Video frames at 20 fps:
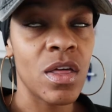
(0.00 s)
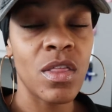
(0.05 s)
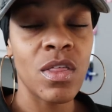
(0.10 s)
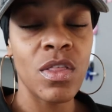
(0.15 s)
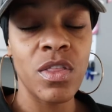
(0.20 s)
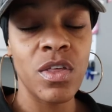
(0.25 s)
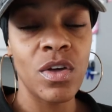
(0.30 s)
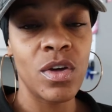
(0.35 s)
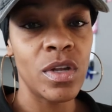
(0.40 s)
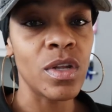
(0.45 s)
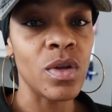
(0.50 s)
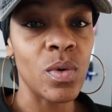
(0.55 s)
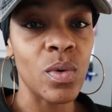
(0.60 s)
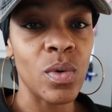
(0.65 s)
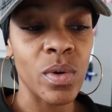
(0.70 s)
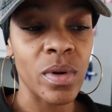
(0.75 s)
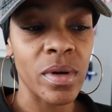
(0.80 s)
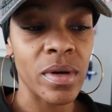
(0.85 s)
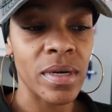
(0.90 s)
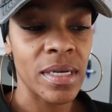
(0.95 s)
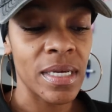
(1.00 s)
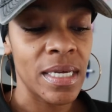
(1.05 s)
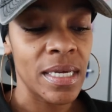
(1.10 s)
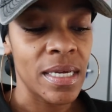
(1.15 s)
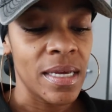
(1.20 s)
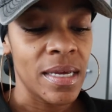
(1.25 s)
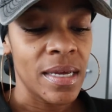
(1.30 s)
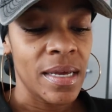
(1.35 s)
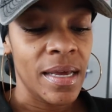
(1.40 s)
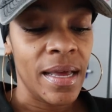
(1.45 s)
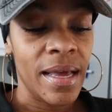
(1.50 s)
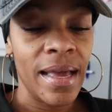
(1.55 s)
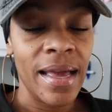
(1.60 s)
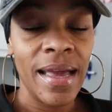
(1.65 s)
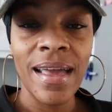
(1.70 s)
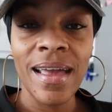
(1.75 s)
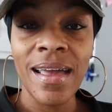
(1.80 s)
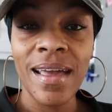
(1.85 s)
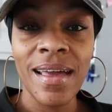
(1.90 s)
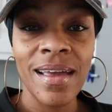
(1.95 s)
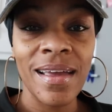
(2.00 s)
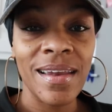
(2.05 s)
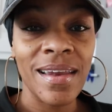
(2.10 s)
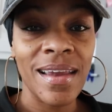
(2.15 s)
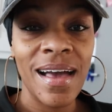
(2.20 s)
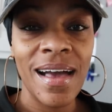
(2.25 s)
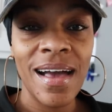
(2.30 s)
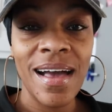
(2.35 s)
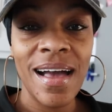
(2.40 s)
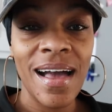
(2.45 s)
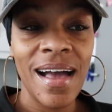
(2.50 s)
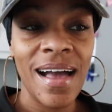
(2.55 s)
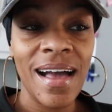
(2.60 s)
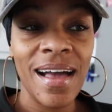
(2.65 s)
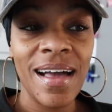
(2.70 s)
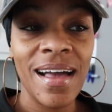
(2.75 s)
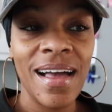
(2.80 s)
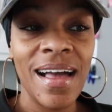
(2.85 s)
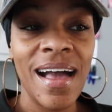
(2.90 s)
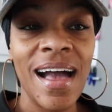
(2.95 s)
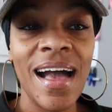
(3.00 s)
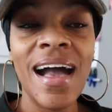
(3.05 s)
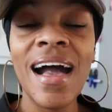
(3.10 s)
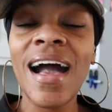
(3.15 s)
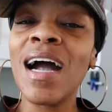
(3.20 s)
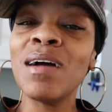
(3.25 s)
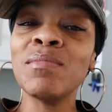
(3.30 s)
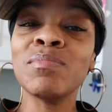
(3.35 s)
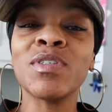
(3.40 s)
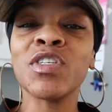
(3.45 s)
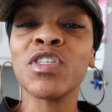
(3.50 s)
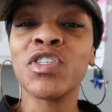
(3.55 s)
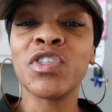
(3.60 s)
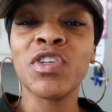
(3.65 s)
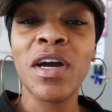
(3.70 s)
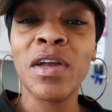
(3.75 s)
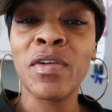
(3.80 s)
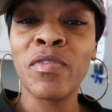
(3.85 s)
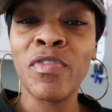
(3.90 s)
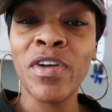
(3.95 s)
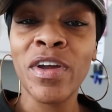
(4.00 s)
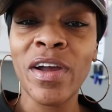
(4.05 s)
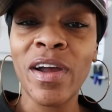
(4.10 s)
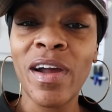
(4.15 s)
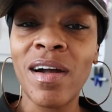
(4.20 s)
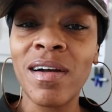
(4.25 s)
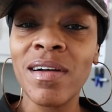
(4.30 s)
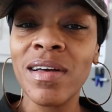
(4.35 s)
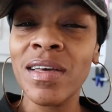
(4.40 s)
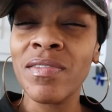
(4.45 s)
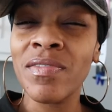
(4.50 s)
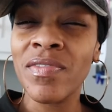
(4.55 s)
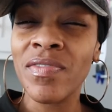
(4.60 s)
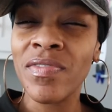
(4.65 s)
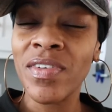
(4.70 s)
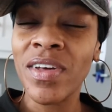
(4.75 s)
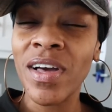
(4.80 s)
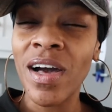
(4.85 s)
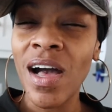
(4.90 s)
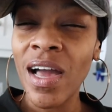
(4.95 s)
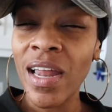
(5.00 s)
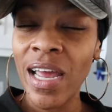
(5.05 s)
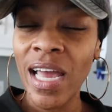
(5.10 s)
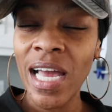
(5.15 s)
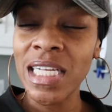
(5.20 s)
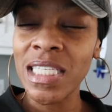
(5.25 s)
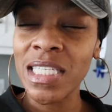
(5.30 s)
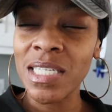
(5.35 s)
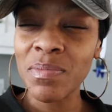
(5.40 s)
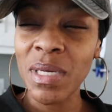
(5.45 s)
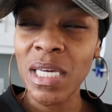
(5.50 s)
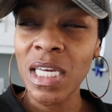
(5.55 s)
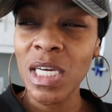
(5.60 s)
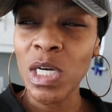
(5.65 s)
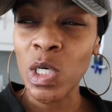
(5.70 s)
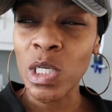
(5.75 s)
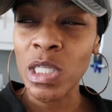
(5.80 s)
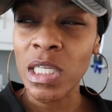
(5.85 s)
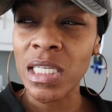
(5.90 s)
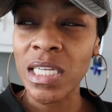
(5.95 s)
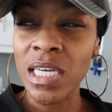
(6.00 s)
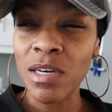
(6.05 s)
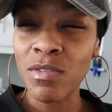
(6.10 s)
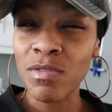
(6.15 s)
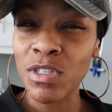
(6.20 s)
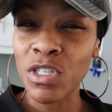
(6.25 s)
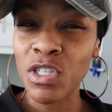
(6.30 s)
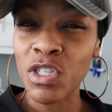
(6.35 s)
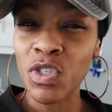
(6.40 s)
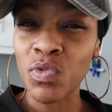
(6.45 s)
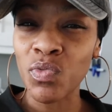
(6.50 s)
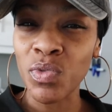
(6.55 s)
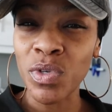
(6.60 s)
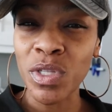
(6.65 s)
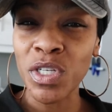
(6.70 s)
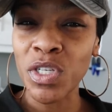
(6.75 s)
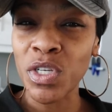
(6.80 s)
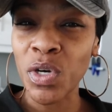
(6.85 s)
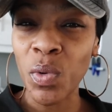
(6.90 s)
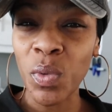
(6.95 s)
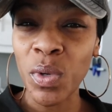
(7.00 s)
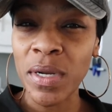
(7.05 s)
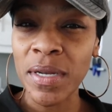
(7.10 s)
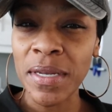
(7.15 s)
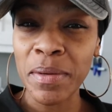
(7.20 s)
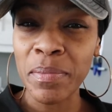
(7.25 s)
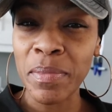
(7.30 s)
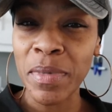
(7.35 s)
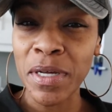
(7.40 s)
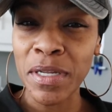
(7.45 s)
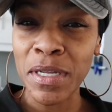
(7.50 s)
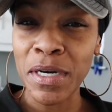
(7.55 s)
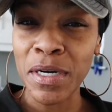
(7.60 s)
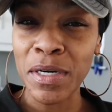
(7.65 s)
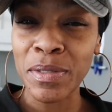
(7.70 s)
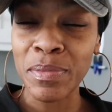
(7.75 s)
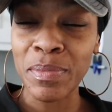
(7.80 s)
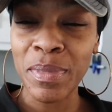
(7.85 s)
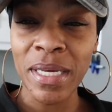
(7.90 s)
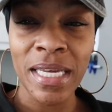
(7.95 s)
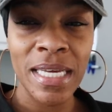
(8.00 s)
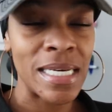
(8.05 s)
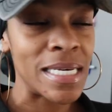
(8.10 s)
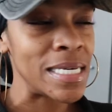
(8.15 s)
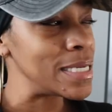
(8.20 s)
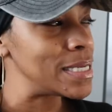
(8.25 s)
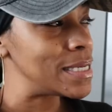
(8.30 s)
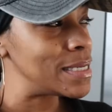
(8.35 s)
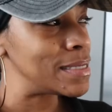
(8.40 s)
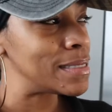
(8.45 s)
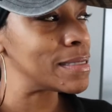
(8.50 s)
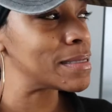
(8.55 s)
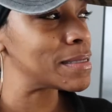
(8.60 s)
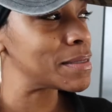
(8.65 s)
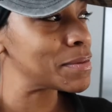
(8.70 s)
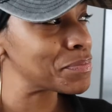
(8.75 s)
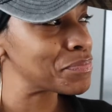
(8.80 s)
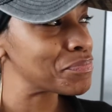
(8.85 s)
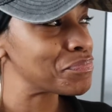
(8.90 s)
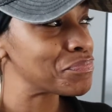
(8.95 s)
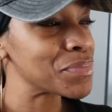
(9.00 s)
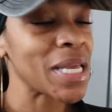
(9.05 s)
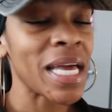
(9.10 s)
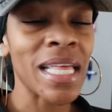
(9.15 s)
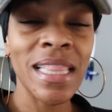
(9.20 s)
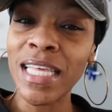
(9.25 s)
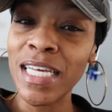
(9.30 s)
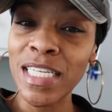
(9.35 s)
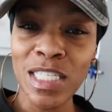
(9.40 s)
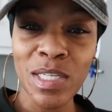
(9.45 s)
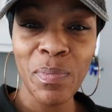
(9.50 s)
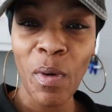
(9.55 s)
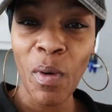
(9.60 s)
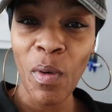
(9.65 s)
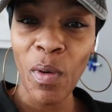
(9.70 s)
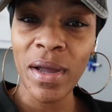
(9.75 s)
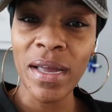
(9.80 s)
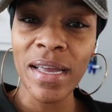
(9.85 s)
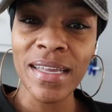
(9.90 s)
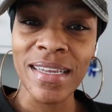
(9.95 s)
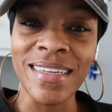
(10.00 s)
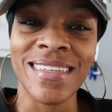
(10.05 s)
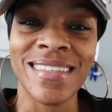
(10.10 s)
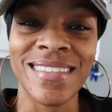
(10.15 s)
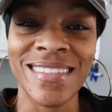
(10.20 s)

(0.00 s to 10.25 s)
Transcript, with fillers: the lord and I'm just trying to figure out if God hates me or the devil just really don't want to leave me alone because at this point,